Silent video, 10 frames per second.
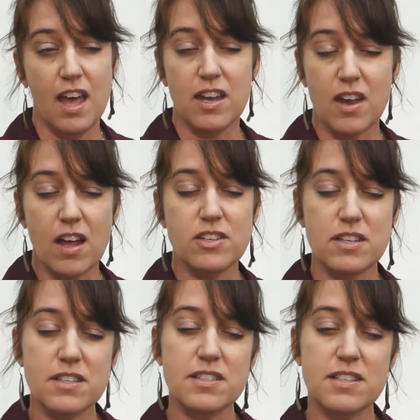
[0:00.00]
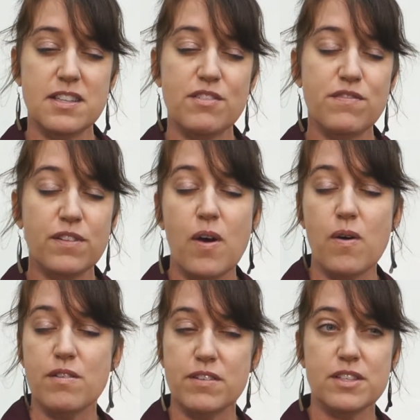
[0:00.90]
Not just the
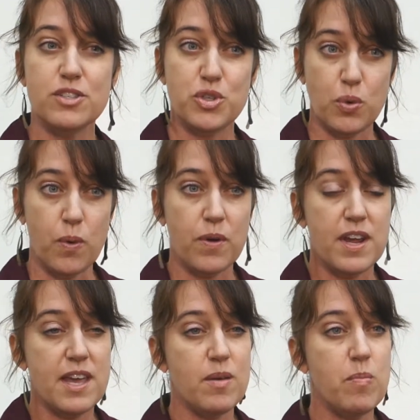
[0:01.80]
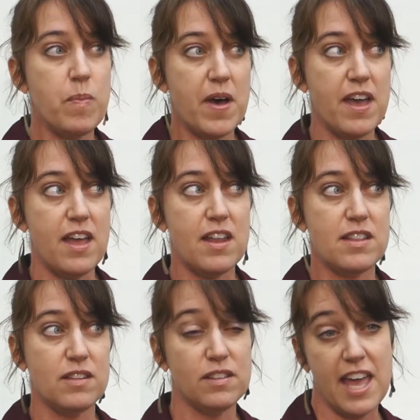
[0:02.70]
flow of a story, but
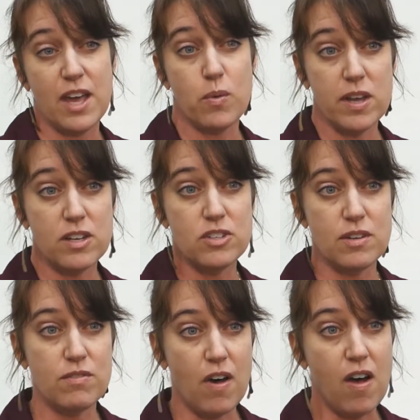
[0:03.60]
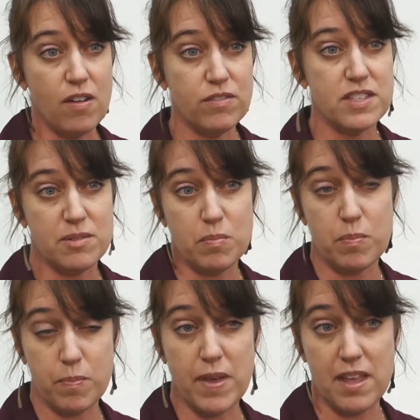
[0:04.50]
the language involved
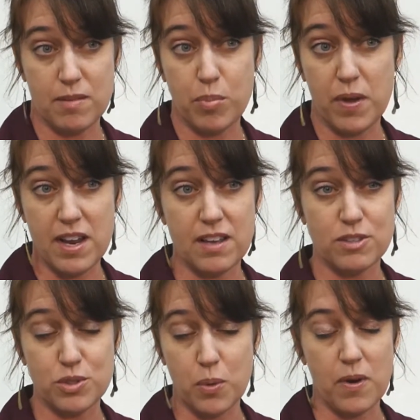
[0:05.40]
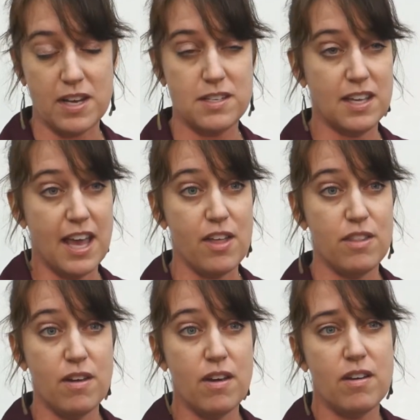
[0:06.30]
in putting a story
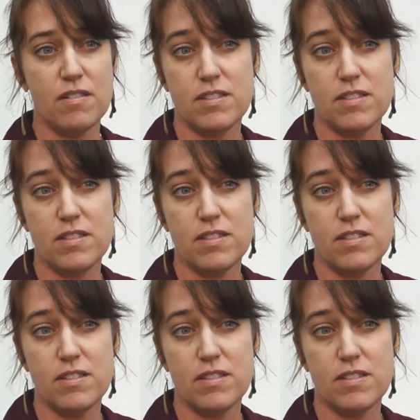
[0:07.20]
together,